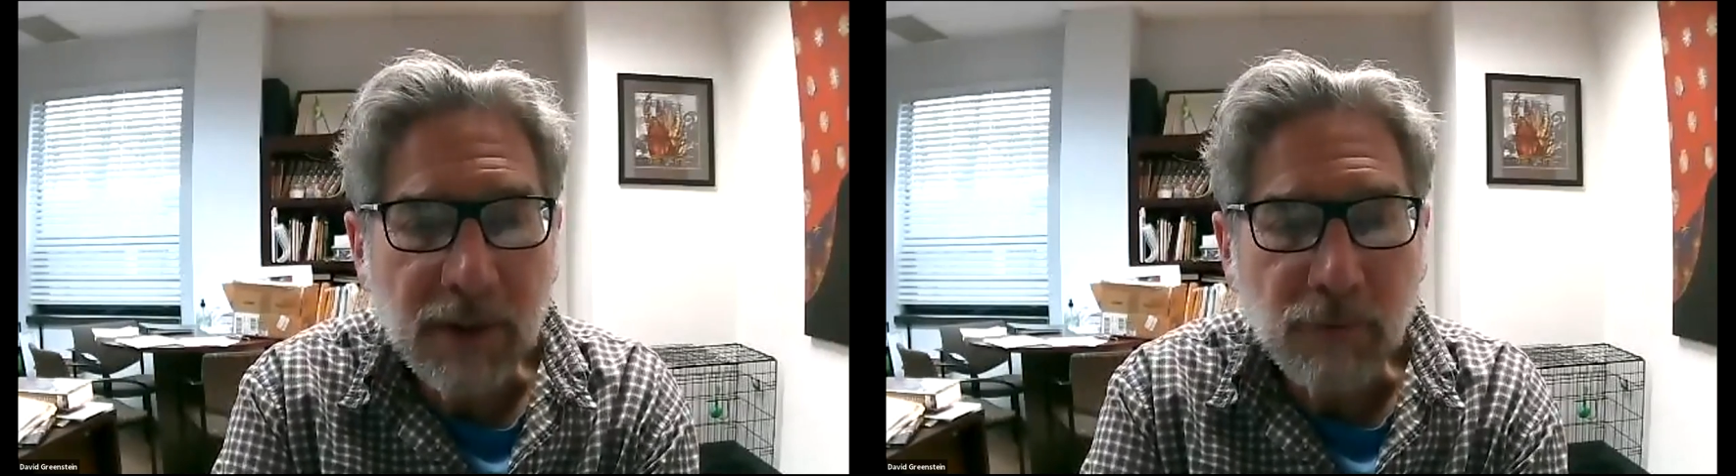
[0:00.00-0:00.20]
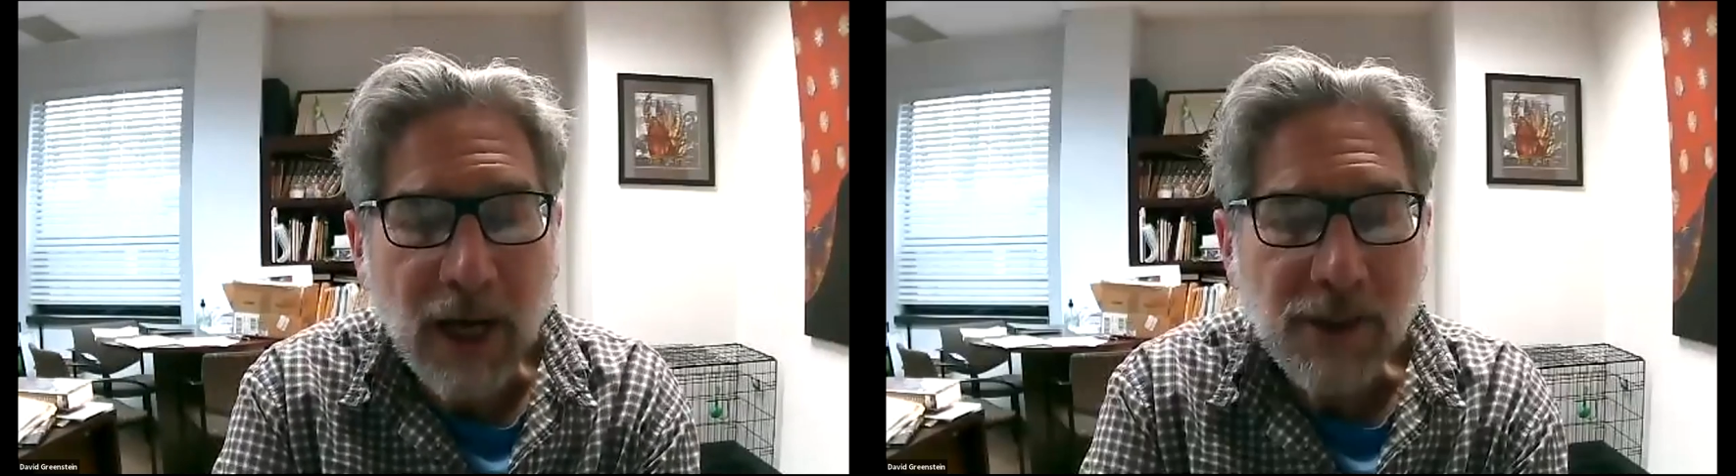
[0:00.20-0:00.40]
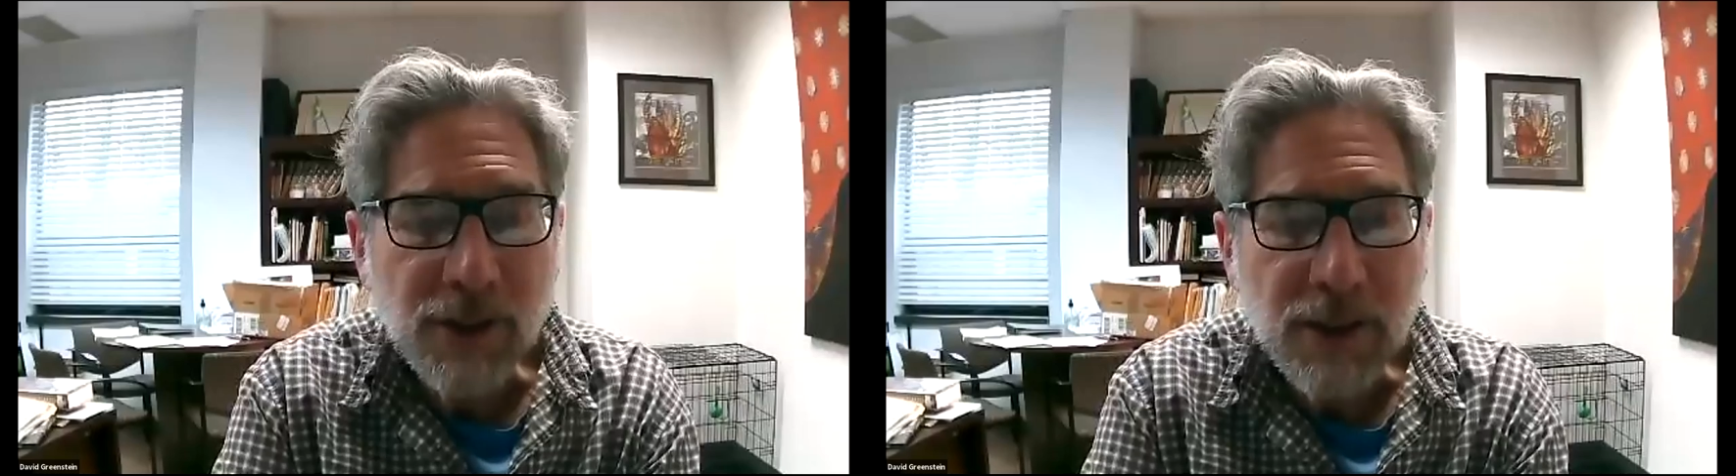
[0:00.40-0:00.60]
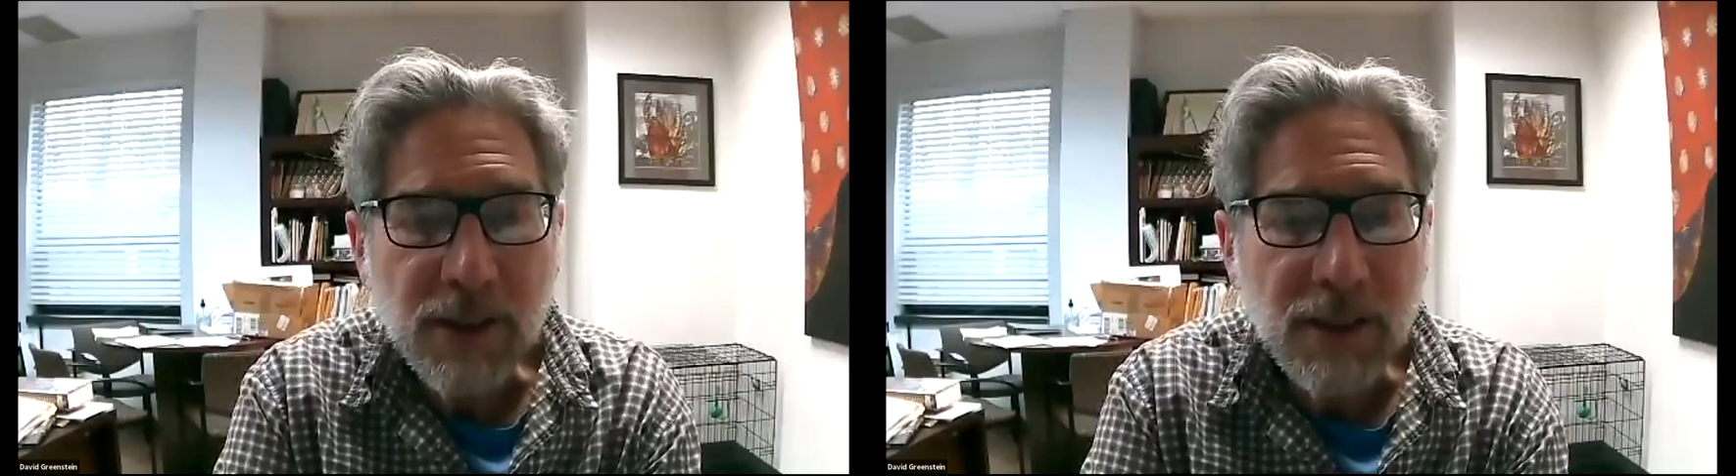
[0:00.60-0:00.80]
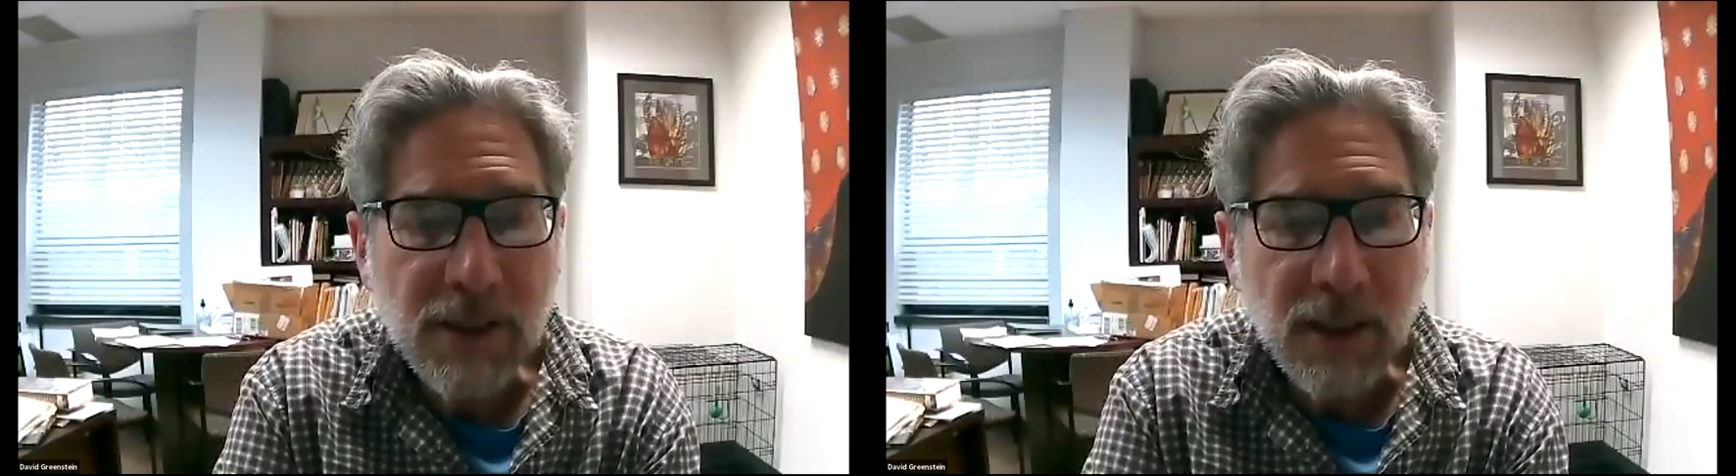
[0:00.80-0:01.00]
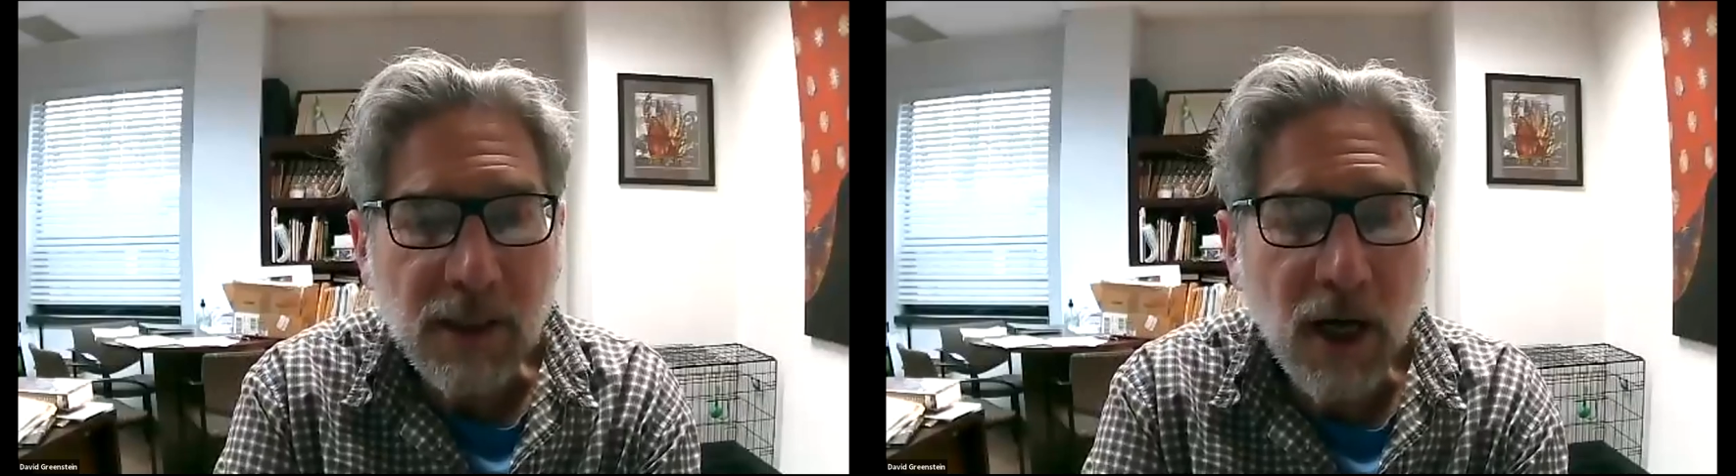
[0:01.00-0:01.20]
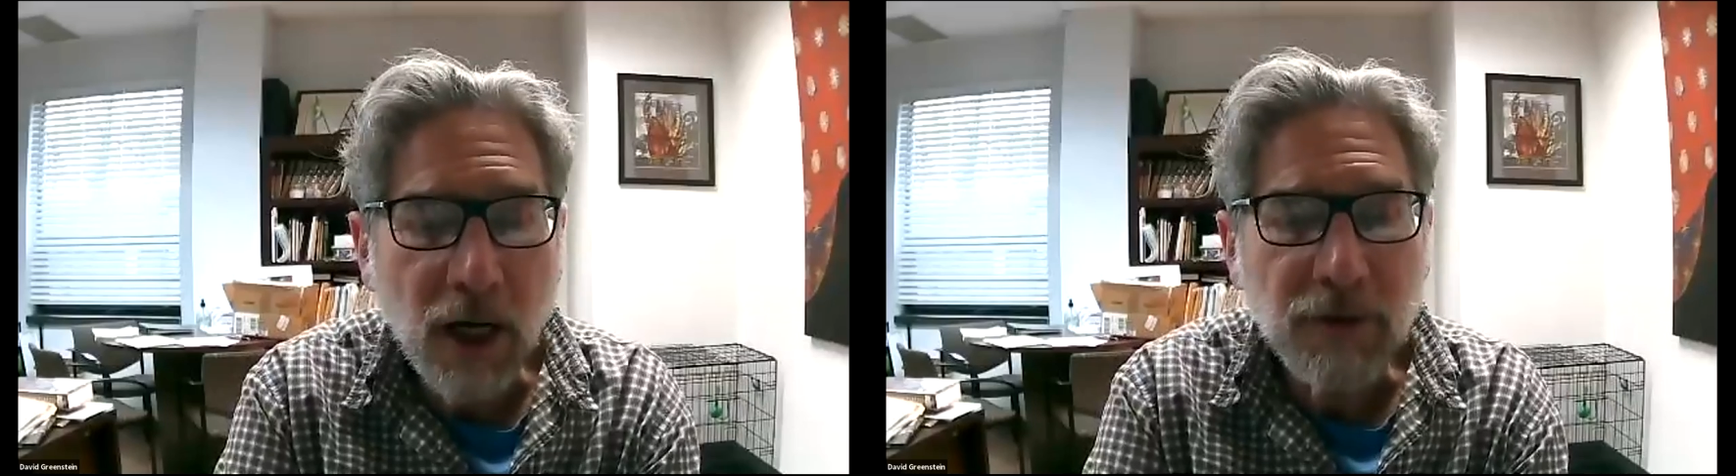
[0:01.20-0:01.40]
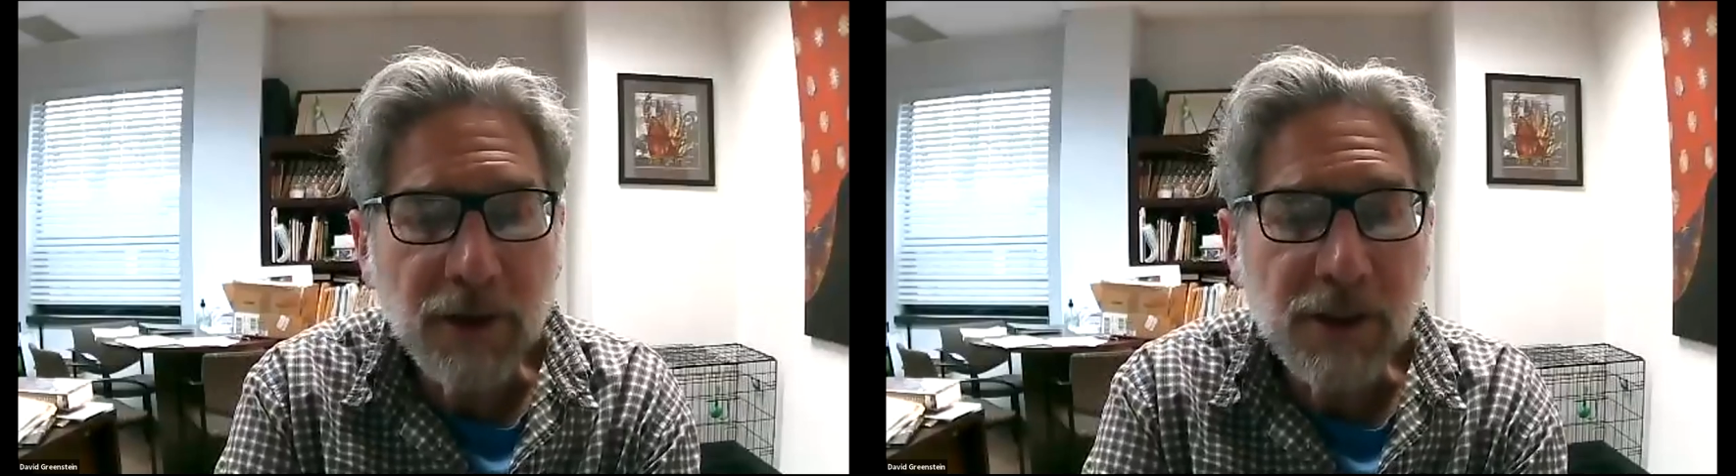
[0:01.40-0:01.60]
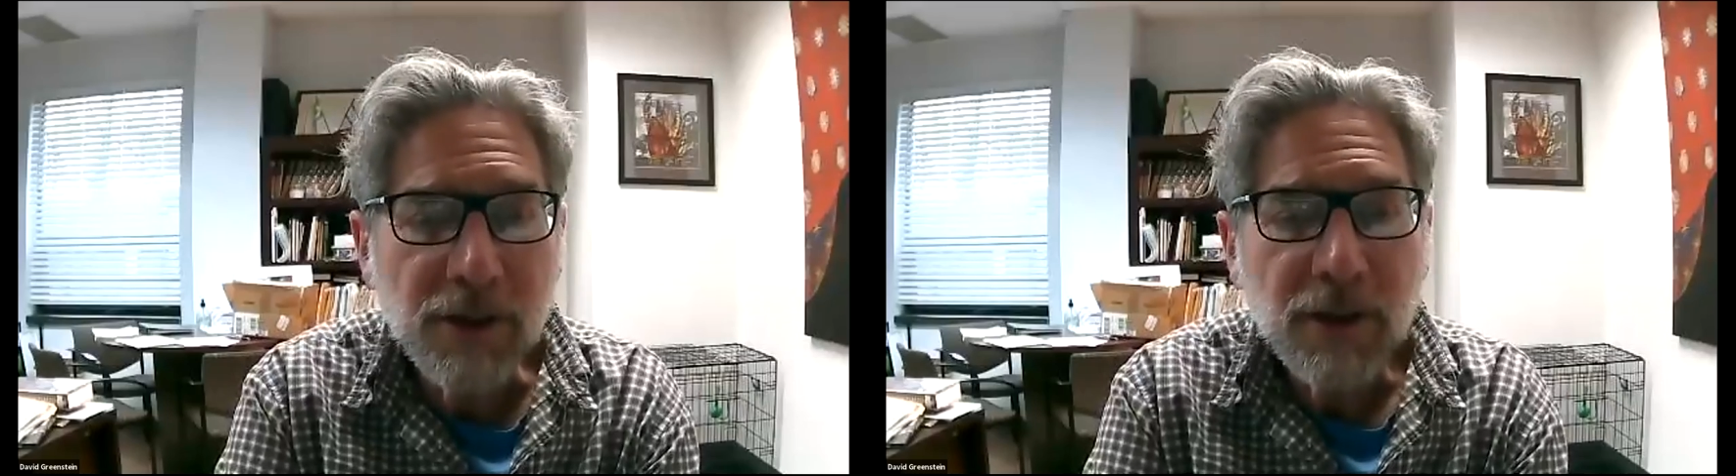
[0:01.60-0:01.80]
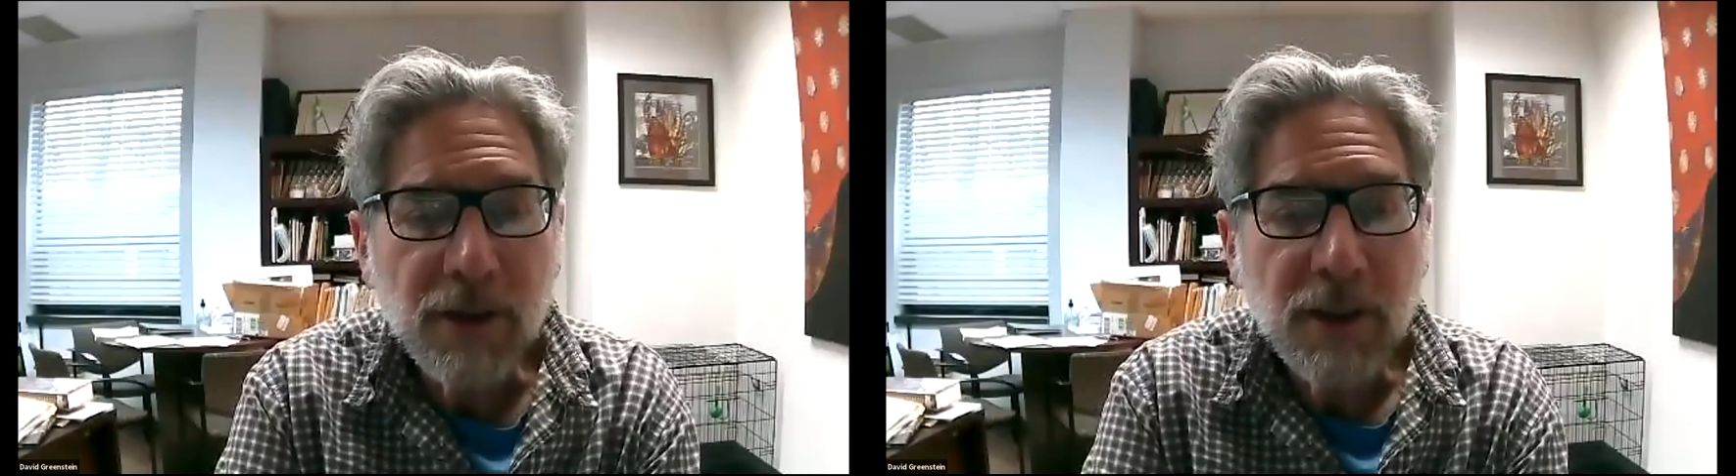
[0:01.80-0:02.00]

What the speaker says: righteousness and courage